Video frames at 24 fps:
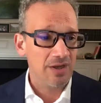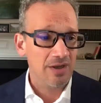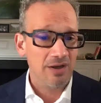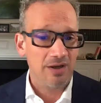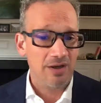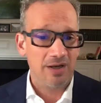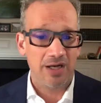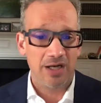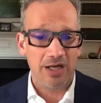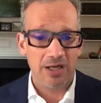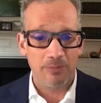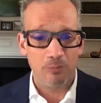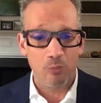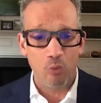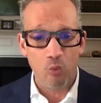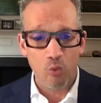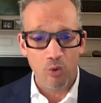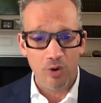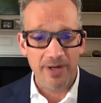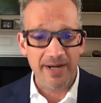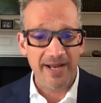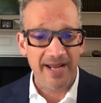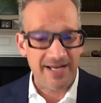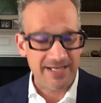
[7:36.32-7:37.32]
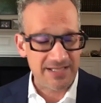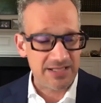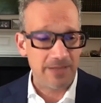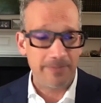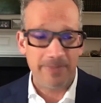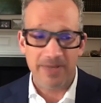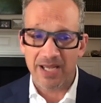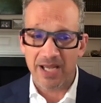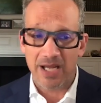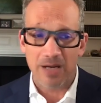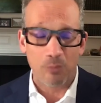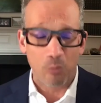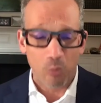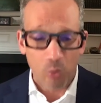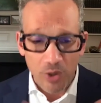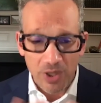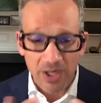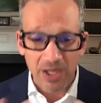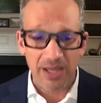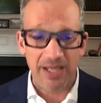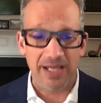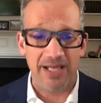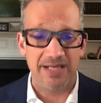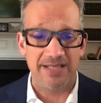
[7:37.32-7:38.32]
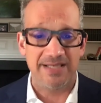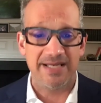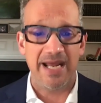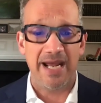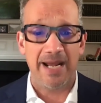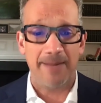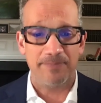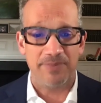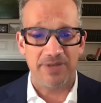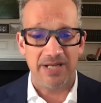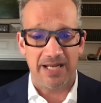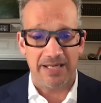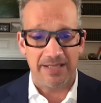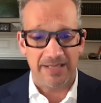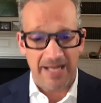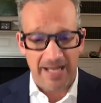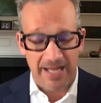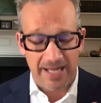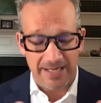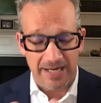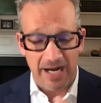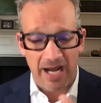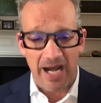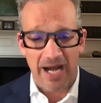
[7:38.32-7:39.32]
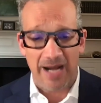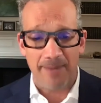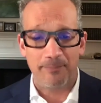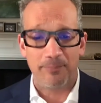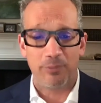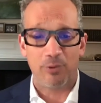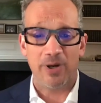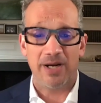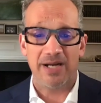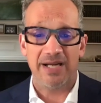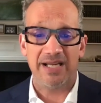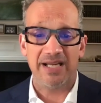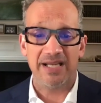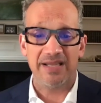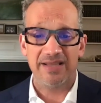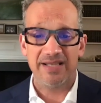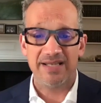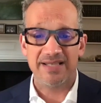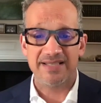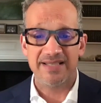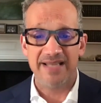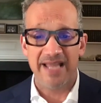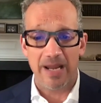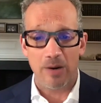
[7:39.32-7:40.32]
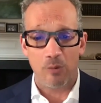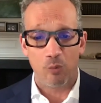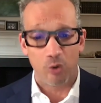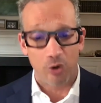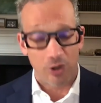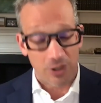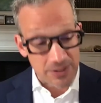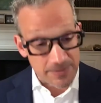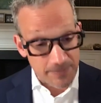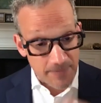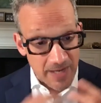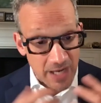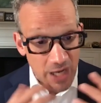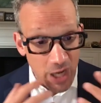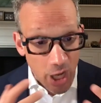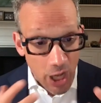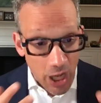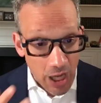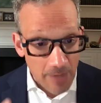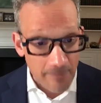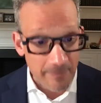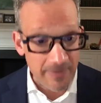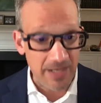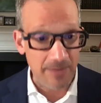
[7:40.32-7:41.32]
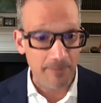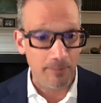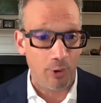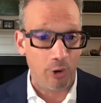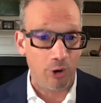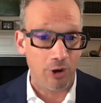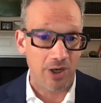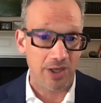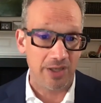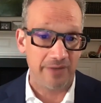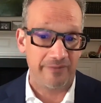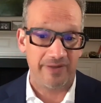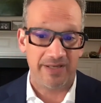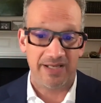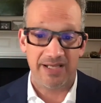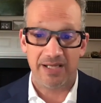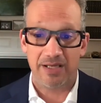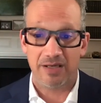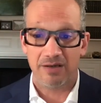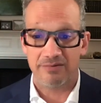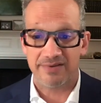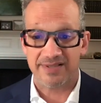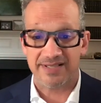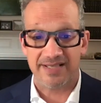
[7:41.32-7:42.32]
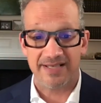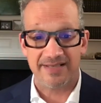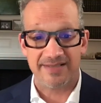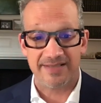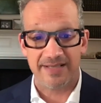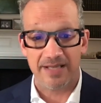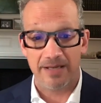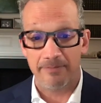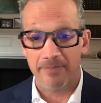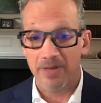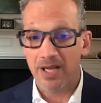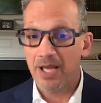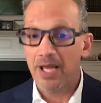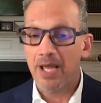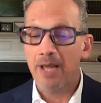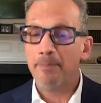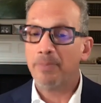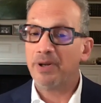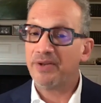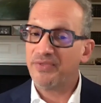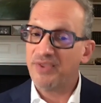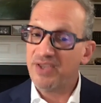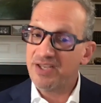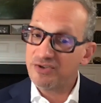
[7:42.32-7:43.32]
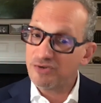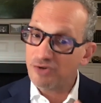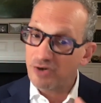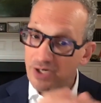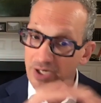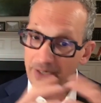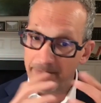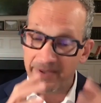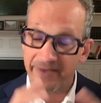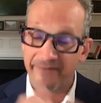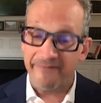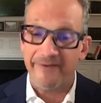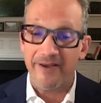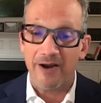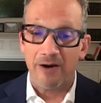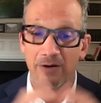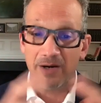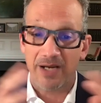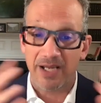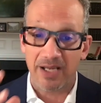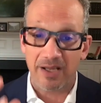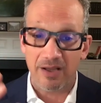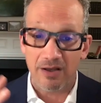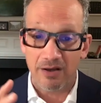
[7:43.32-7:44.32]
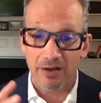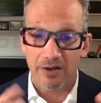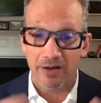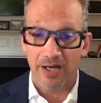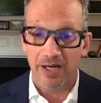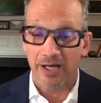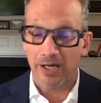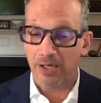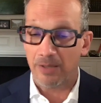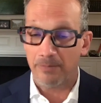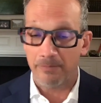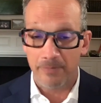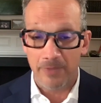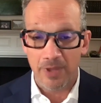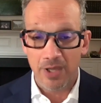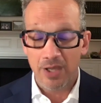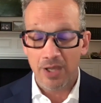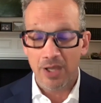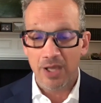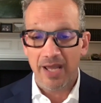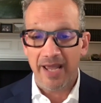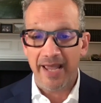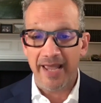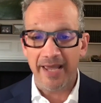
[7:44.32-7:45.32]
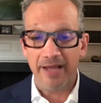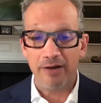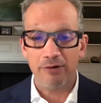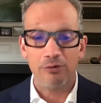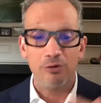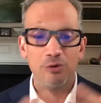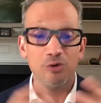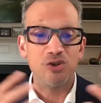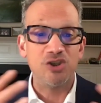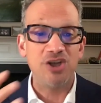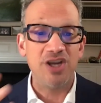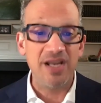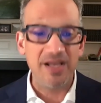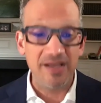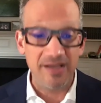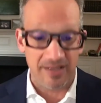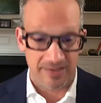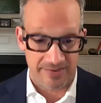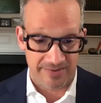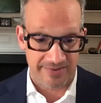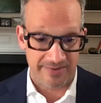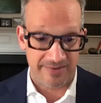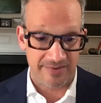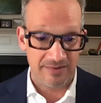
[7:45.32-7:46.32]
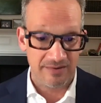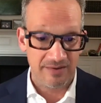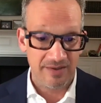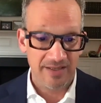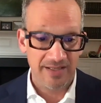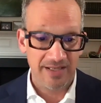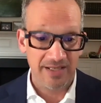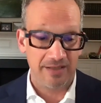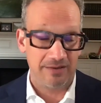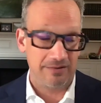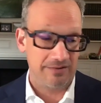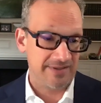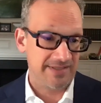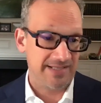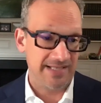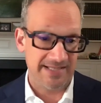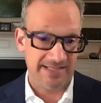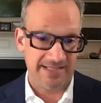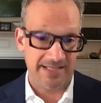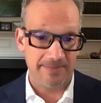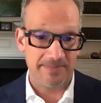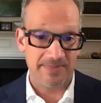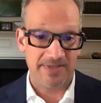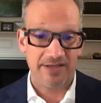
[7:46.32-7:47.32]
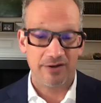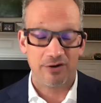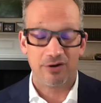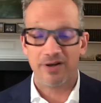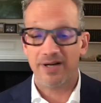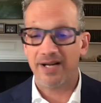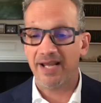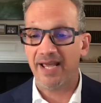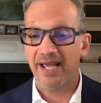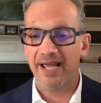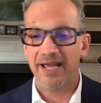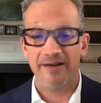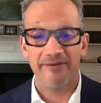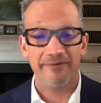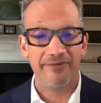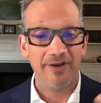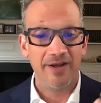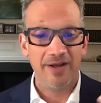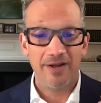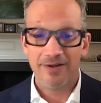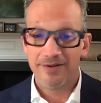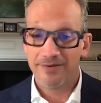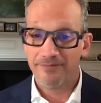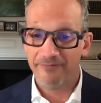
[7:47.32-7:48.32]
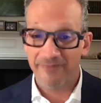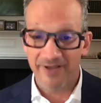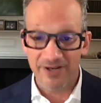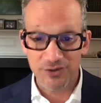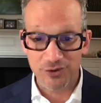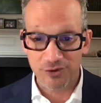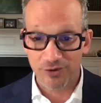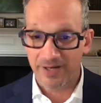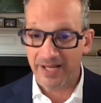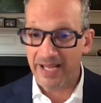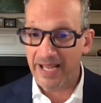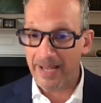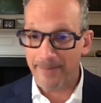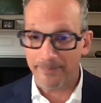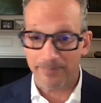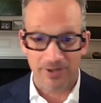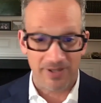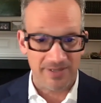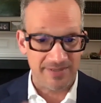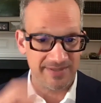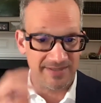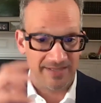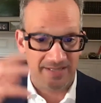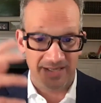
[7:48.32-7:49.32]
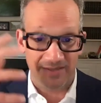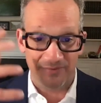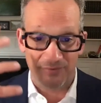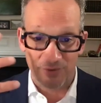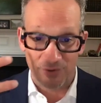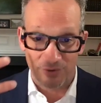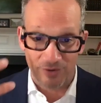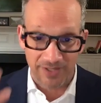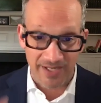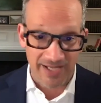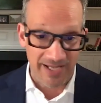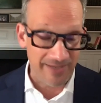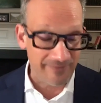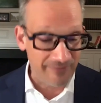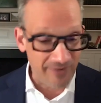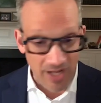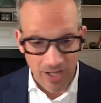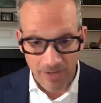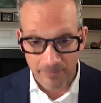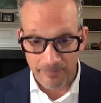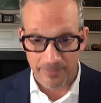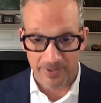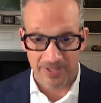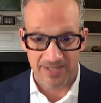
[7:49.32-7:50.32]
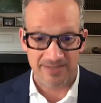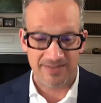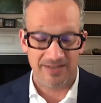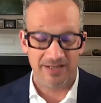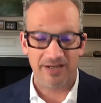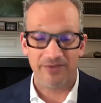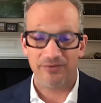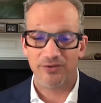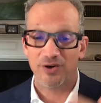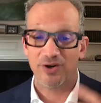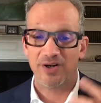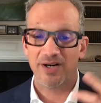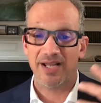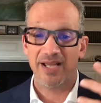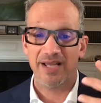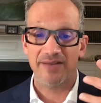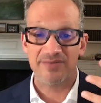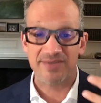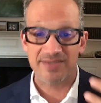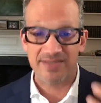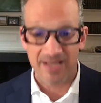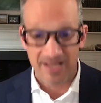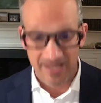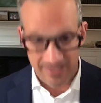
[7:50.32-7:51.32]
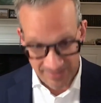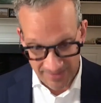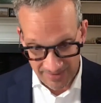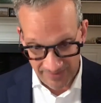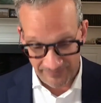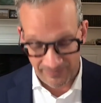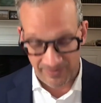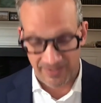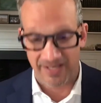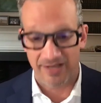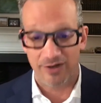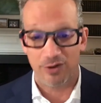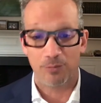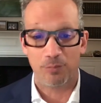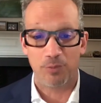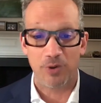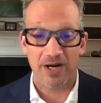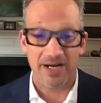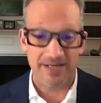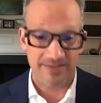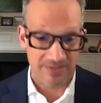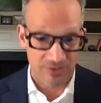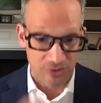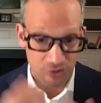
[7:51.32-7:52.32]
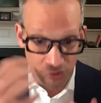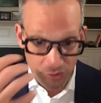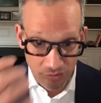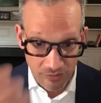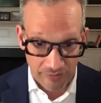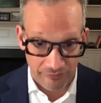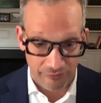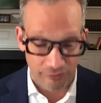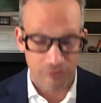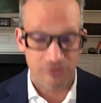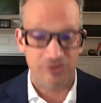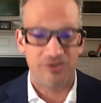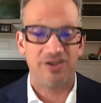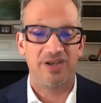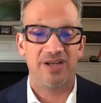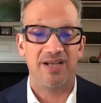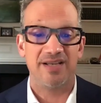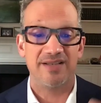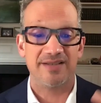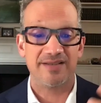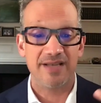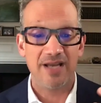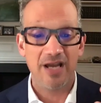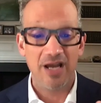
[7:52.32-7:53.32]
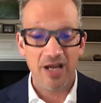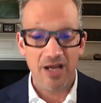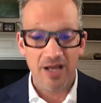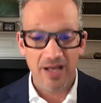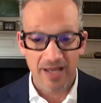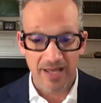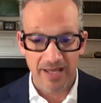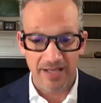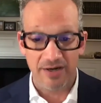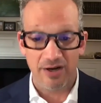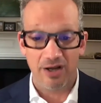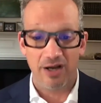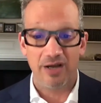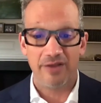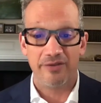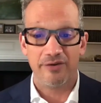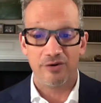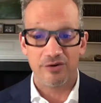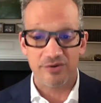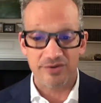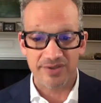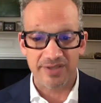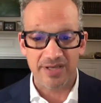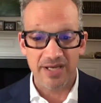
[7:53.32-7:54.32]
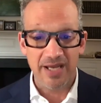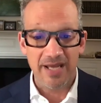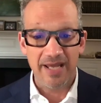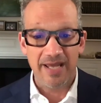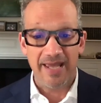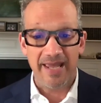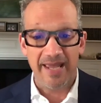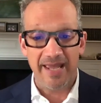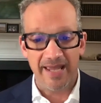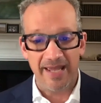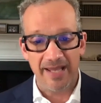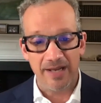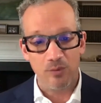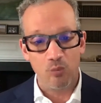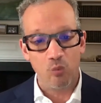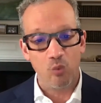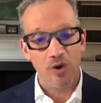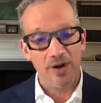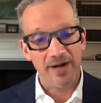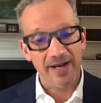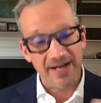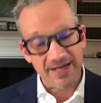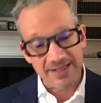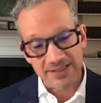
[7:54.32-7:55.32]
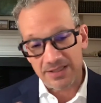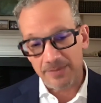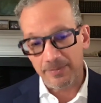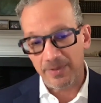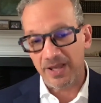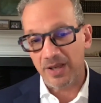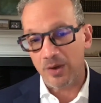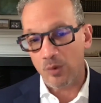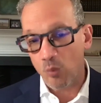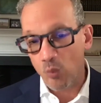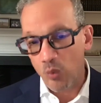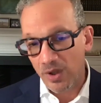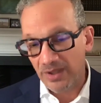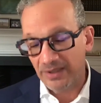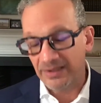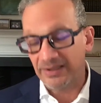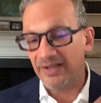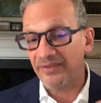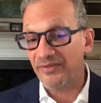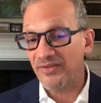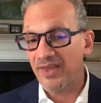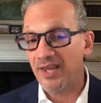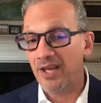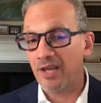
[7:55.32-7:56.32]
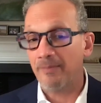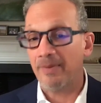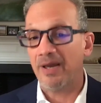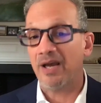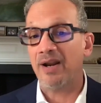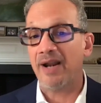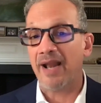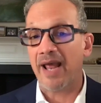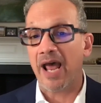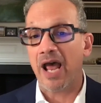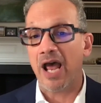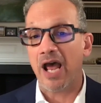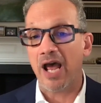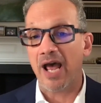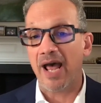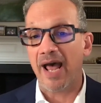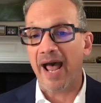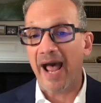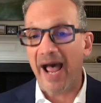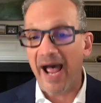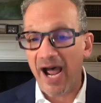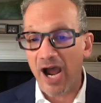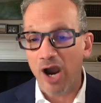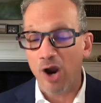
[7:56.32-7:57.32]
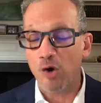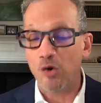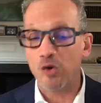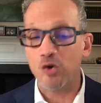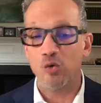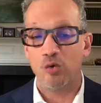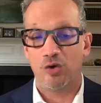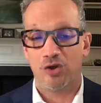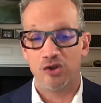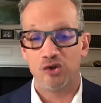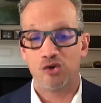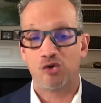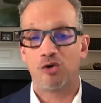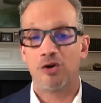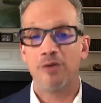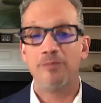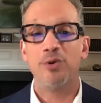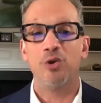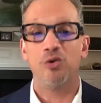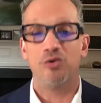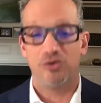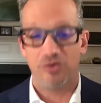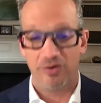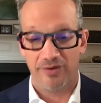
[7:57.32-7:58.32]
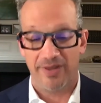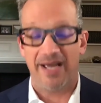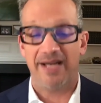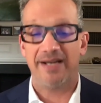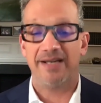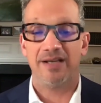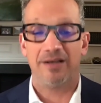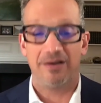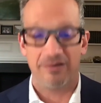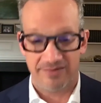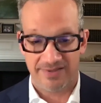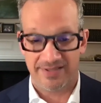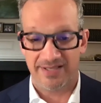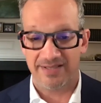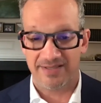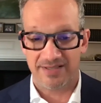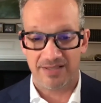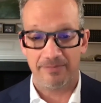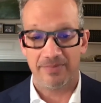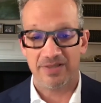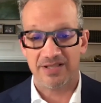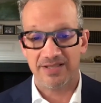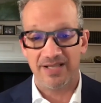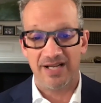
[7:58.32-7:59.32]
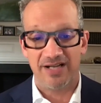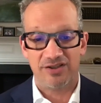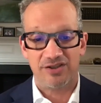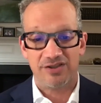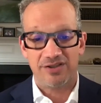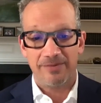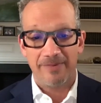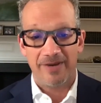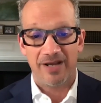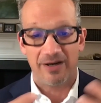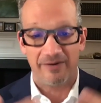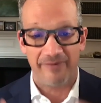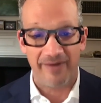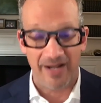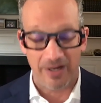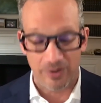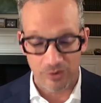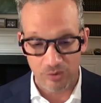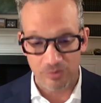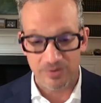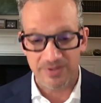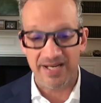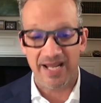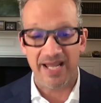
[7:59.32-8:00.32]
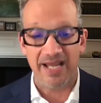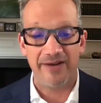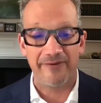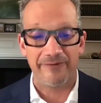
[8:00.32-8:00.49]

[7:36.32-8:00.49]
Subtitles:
One has to become really adept at operating in these networks, becoming part of an ecosystem. But these are going to be very heterogeneous ecosystems. They're going to have venture capitalists in it. They're going to have companies in it. They're going to have scientific enterprises, universities, and others. And one has to be willing to think about how you contribute to that ecosystem. It's not just a matter of how you take